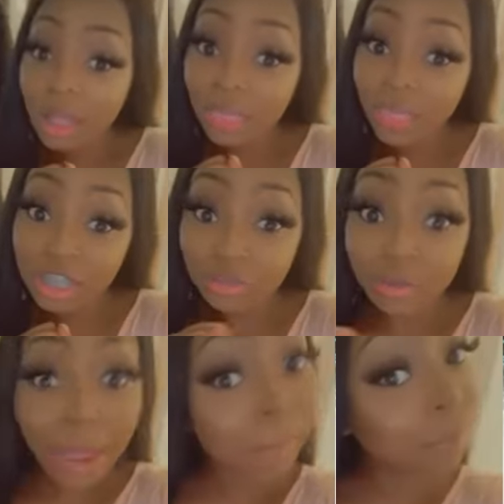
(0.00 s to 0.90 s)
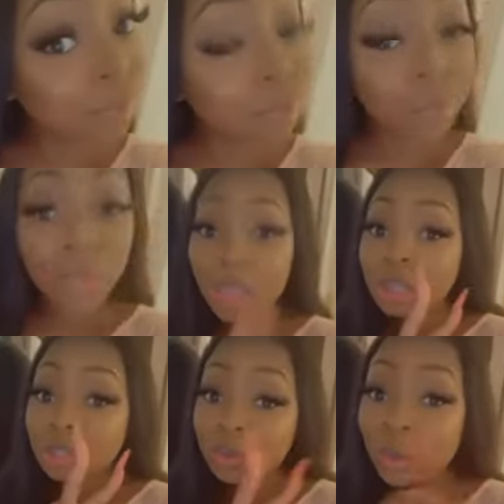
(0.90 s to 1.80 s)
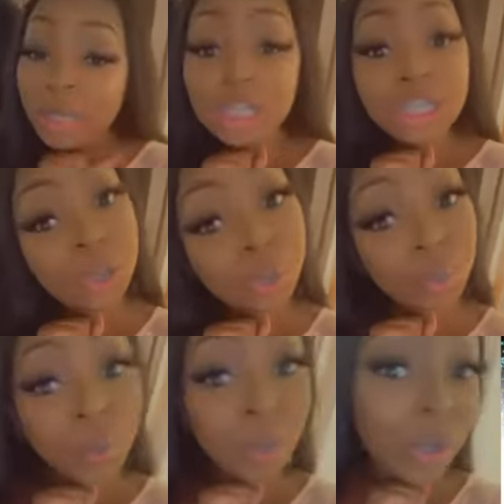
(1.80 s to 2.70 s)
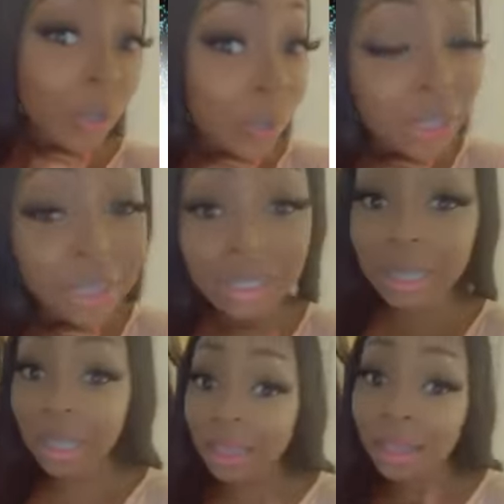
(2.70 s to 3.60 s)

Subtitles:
that's a wrap. 22 with a whole lot to say.